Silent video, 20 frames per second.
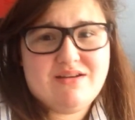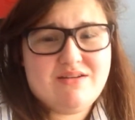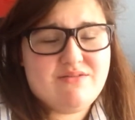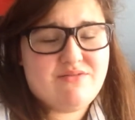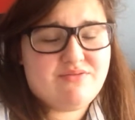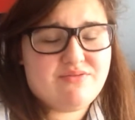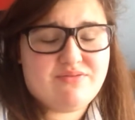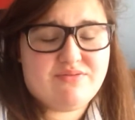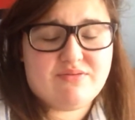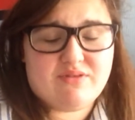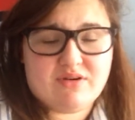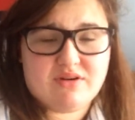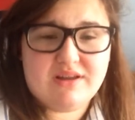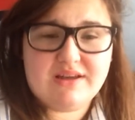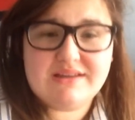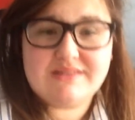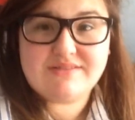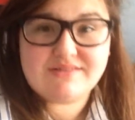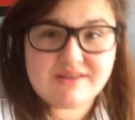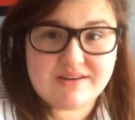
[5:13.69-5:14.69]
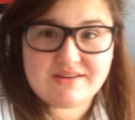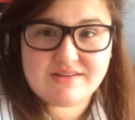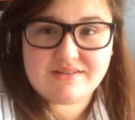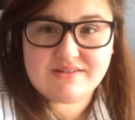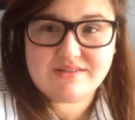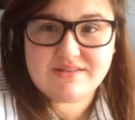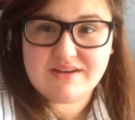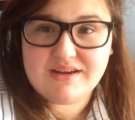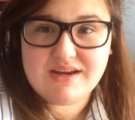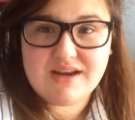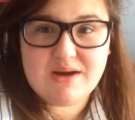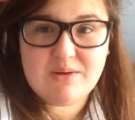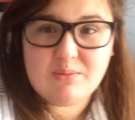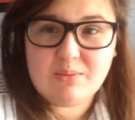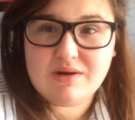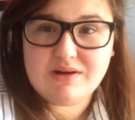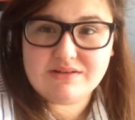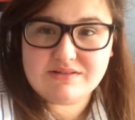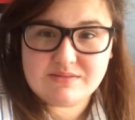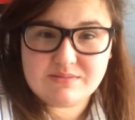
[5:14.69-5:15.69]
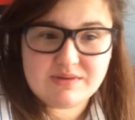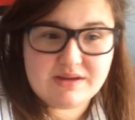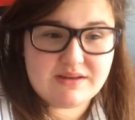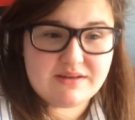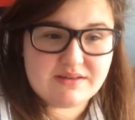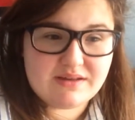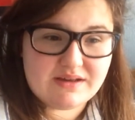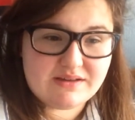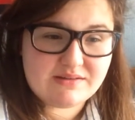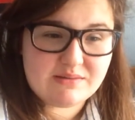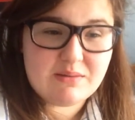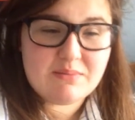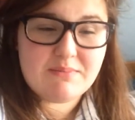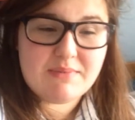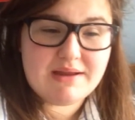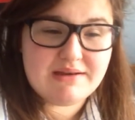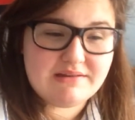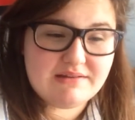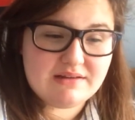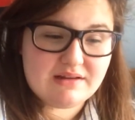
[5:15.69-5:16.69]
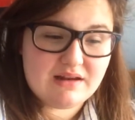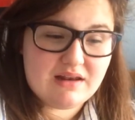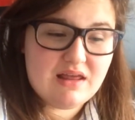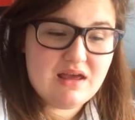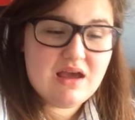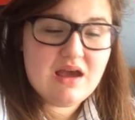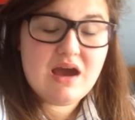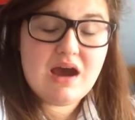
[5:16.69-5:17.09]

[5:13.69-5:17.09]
16 hours, I'm like, that's a bit mental,